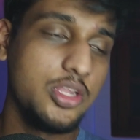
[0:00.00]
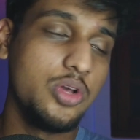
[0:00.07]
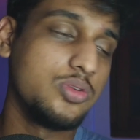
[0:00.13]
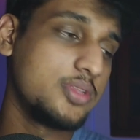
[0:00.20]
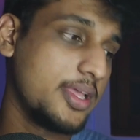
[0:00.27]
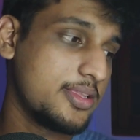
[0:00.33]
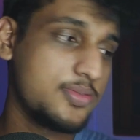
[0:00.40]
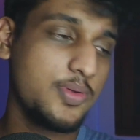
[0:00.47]
know
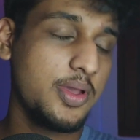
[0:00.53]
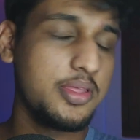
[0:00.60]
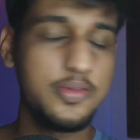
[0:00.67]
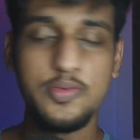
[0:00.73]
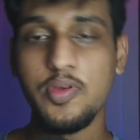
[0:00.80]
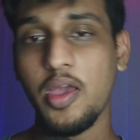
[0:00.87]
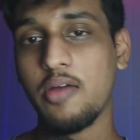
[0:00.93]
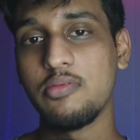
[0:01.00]
that's why
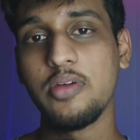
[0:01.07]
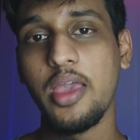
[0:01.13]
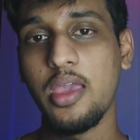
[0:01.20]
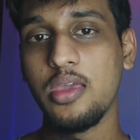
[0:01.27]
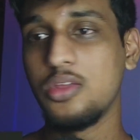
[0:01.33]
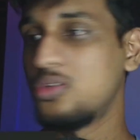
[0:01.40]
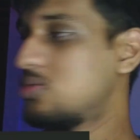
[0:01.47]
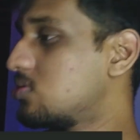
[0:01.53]
you have
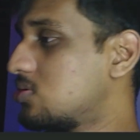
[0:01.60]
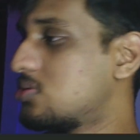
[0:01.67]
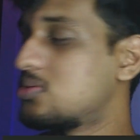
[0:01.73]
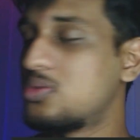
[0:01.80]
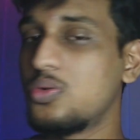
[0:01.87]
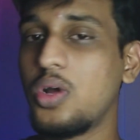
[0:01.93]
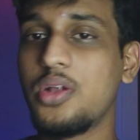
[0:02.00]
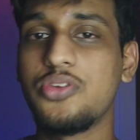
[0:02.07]
a
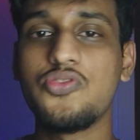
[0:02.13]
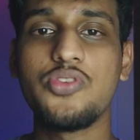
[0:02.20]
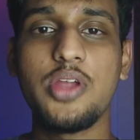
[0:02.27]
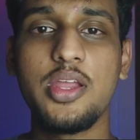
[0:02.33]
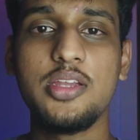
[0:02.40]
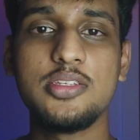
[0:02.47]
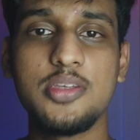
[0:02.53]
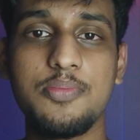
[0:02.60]

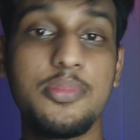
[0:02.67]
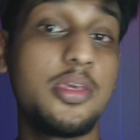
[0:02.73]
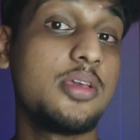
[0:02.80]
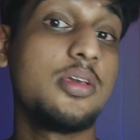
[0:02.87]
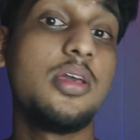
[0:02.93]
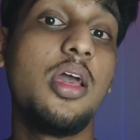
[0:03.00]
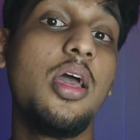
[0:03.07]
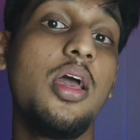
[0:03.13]
290
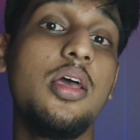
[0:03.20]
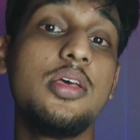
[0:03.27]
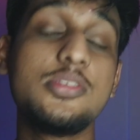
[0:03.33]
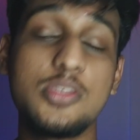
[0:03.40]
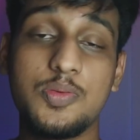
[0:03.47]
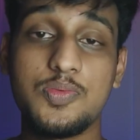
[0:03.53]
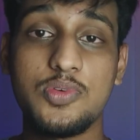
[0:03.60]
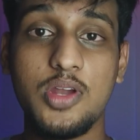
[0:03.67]
something
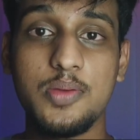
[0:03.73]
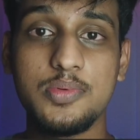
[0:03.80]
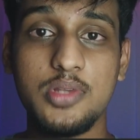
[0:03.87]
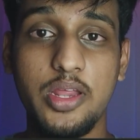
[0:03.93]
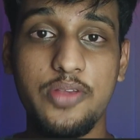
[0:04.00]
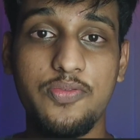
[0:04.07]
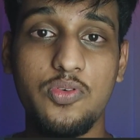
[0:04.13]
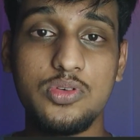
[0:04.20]
subscribers,
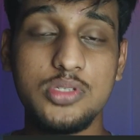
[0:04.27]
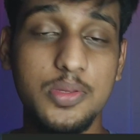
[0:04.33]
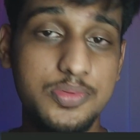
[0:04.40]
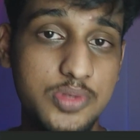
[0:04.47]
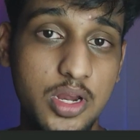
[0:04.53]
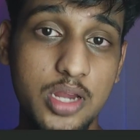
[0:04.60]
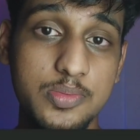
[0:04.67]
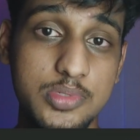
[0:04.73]
94
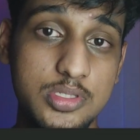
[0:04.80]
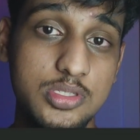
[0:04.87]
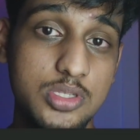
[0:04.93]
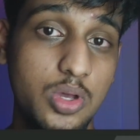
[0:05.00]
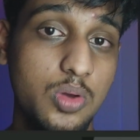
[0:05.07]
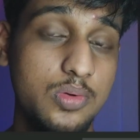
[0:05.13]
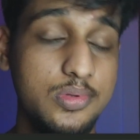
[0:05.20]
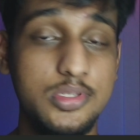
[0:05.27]
subscribers.
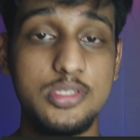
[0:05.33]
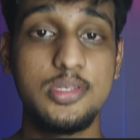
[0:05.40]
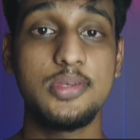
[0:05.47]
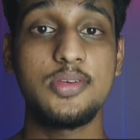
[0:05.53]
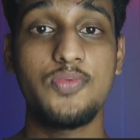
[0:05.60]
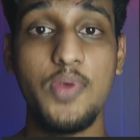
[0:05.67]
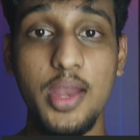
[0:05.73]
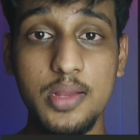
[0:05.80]
So it's
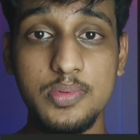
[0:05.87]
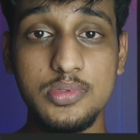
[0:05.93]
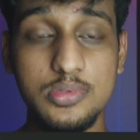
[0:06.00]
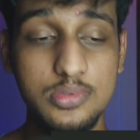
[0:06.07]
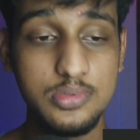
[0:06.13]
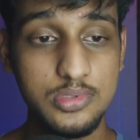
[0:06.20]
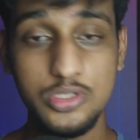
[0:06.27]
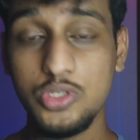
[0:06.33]
incredible.
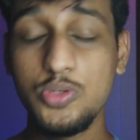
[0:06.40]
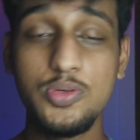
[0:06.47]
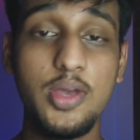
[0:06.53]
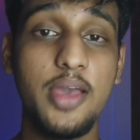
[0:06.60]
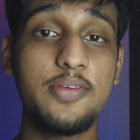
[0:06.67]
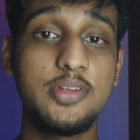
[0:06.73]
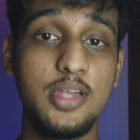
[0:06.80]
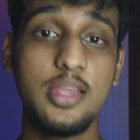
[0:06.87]
You
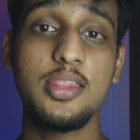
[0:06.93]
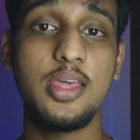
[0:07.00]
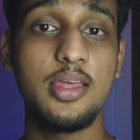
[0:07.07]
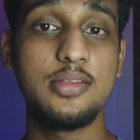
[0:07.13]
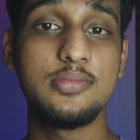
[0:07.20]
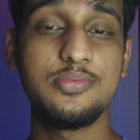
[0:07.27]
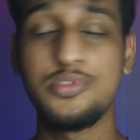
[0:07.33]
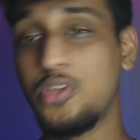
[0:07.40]
have done
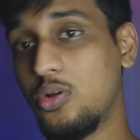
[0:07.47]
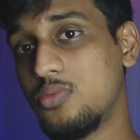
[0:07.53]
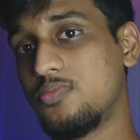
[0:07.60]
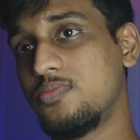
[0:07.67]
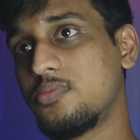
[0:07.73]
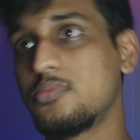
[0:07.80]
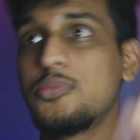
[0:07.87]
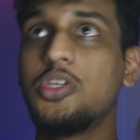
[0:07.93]
that. So
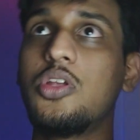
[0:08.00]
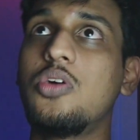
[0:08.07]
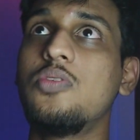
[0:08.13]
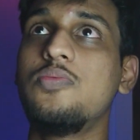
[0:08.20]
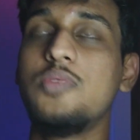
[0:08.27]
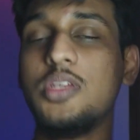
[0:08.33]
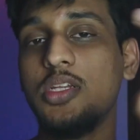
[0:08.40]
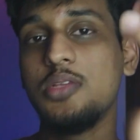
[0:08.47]

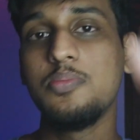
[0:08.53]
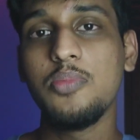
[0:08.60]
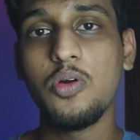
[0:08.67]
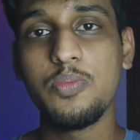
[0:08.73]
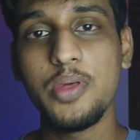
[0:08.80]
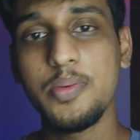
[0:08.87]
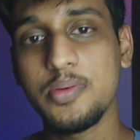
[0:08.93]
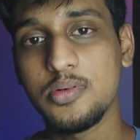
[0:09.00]
we need
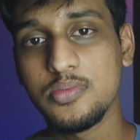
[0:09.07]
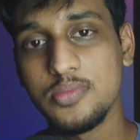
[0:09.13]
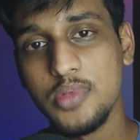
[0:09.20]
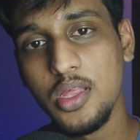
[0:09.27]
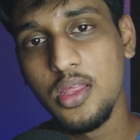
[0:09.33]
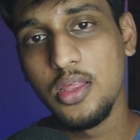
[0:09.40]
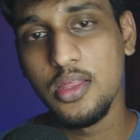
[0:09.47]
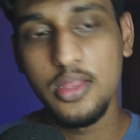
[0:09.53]
more people.
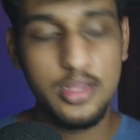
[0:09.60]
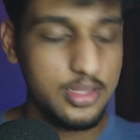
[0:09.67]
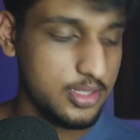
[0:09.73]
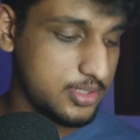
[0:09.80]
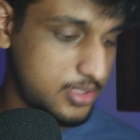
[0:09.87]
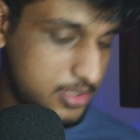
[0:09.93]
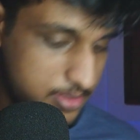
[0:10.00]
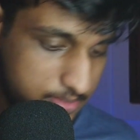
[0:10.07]

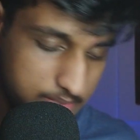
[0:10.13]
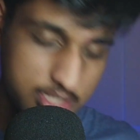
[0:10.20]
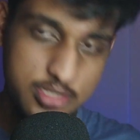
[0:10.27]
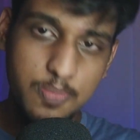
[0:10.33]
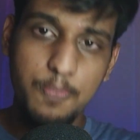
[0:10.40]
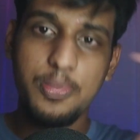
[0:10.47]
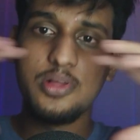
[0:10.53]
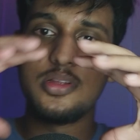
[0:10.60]

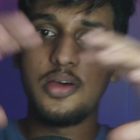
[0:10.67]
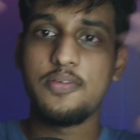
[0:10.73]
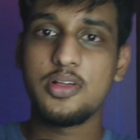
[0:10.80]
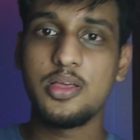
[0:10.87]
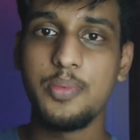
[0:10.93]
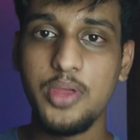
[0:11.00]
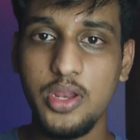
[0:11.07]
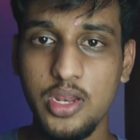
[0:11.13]
Let's build our
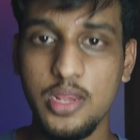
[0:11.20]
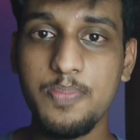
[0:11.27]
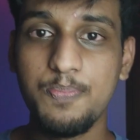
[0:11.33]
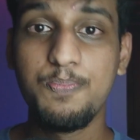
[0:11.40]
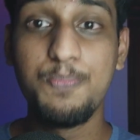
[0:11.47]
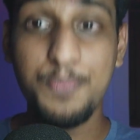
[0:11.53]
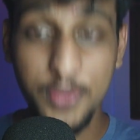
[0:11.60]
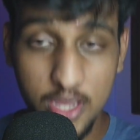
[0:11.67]
community
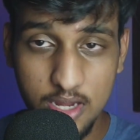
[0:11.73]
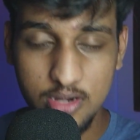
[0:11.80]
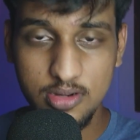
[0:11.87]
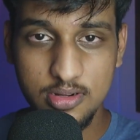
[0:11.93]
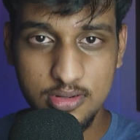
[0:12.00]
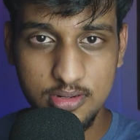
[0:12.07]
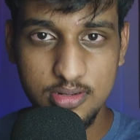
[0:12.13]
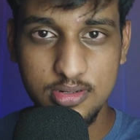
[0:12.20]

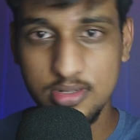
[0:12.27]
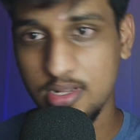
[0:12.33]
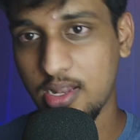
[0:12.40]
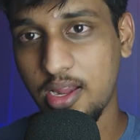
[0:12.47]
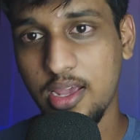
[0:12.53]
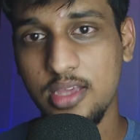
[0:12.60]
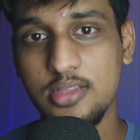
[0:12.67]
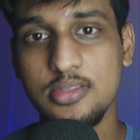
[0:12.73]
bigger.
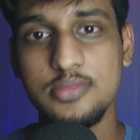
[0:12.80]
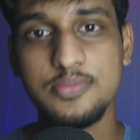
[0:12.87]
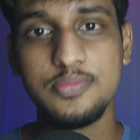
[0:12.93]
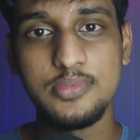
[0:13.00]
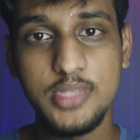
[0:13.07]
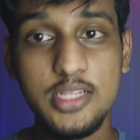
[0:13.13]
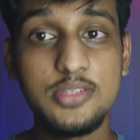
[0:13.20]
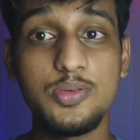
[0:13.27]
Like
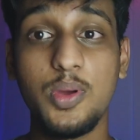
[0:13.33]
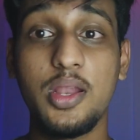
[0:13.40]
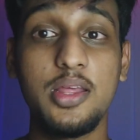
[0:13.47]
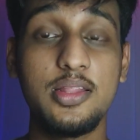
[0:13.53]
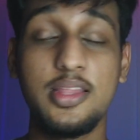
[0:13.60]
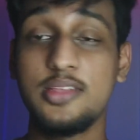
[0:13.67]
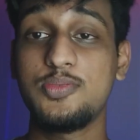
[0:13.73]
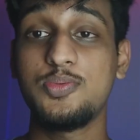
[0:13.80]
that's what I